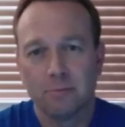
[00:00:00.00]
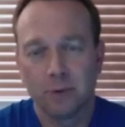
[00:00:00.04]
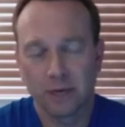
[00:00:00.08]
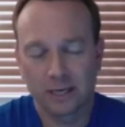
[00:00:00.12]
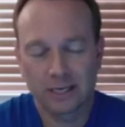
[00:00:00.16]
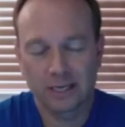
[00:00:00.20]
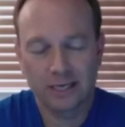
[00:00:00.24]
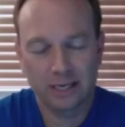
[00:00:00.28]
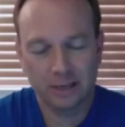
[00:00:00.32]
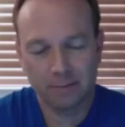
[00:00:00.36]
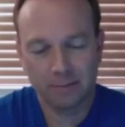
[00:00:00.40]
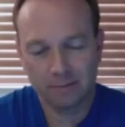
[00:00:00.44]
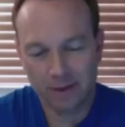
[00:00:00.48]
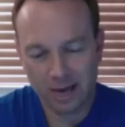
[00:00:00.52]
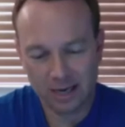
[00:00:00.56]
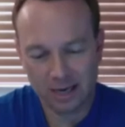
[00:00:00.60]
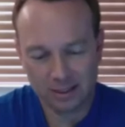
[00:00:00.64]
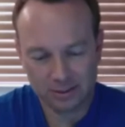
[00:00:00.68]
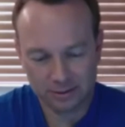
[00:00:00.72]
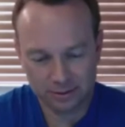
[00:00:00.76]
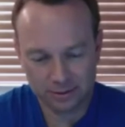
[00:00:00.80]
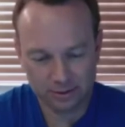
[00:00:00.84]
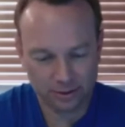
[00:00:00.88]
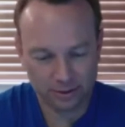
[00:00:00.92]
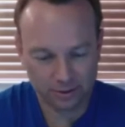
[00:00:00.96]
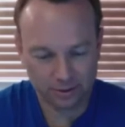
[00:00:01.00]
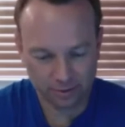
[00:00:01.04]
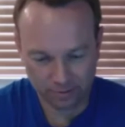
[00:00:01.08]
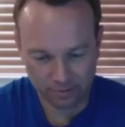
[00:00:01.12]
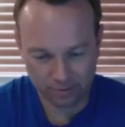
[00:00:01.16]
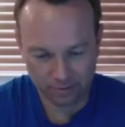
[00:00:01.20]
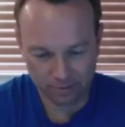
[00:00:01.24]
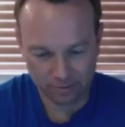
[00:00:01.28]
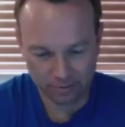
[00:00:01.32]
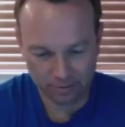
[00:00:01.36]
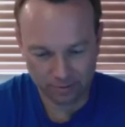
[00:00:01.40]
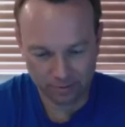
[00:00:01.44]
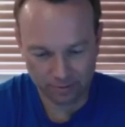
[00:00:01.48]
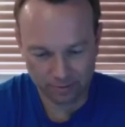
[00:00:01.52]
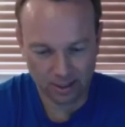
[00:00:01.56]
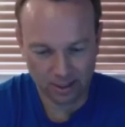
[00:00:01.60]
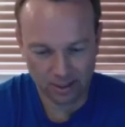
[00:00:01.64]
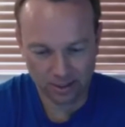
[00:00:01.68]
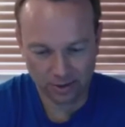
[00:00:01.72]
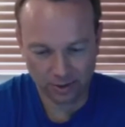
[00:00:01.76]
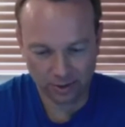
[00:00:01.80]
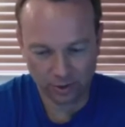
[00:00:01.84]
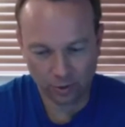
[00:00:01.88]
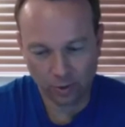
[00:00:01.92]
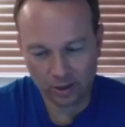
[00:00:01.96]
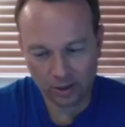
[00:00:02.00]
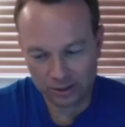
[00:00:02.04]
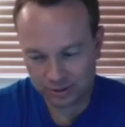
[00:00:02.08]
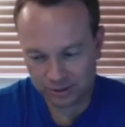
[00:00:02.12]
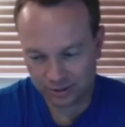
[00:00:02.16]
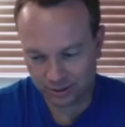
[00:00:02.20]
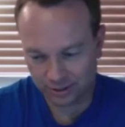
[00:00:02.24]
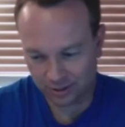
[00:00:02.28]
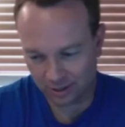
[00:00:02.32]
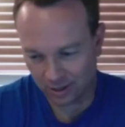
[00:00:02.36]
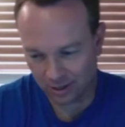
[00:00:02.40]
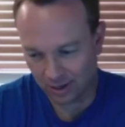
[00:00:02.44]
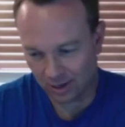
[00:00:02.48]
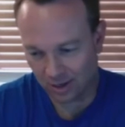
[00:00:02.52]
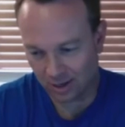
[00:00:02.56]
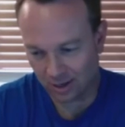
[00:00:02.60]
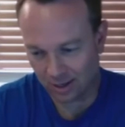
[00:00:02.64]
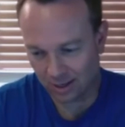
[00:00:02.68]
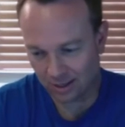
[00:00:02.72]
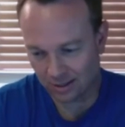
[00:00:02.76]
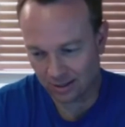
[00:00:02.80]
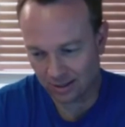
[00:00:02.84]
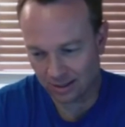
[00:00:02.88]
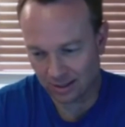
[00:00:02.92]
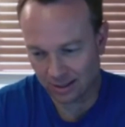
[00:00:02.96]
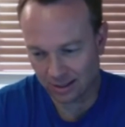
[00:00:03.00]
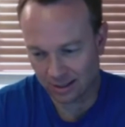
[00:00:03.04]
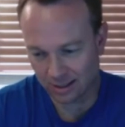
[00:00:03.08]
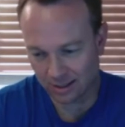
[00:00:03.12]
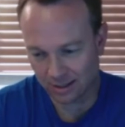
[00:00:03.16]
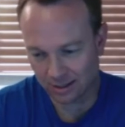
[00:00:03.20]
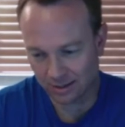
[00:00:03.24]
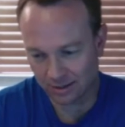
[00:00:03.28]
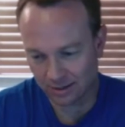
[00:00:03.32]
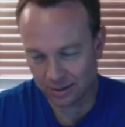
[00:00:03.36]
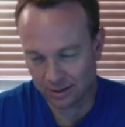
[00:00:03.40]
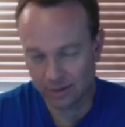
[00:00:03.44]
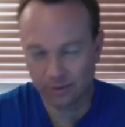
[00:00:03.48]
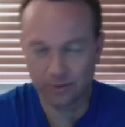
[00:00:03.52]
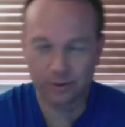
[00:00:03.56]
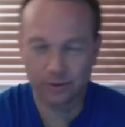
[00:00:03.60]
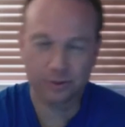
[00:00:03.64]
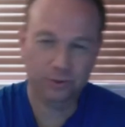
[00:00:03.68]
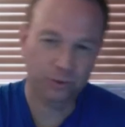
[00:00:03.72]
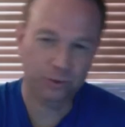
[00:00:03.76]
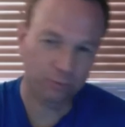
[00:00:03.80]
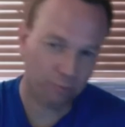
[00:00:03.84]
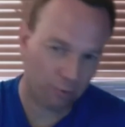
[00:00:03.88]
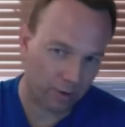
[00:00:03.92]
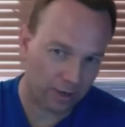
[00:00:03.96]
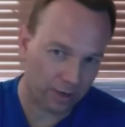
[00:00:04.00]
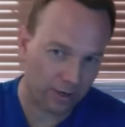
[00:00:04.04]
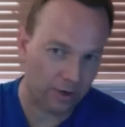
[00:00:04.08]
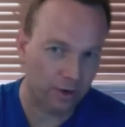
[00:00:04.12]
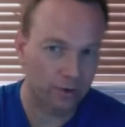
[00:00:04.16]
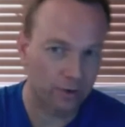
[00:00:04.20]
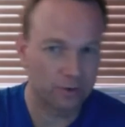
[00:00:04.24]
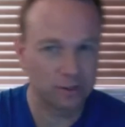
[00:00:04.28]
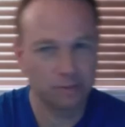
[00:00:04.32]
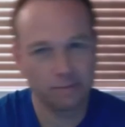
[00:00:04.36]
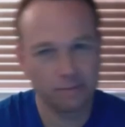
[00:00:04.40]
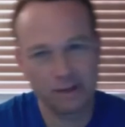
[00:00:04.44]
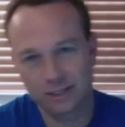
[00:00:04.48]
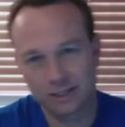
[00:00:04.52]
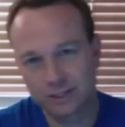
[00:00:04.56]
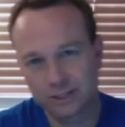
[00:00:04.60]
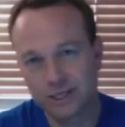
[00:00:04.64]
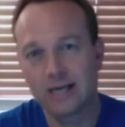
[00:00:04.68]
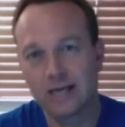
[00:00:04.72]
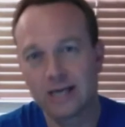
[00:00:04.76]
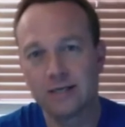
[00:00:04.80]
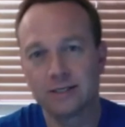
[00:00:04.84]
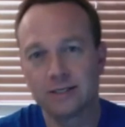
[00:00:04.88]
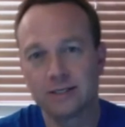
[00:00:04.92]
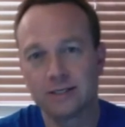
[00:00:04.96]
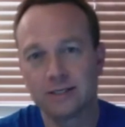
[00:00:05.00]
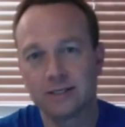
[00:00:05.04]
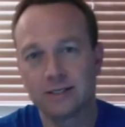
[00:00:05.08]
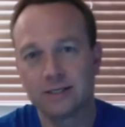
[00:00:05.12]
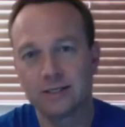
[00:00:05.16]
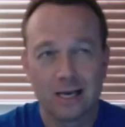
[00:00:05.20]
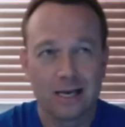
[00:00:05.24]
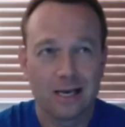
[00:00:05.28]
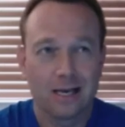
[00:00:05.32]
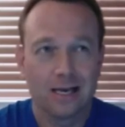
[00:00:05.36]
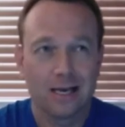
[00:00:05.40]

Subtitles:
But getting back to your question on, you know, the 2.0 and the big changes.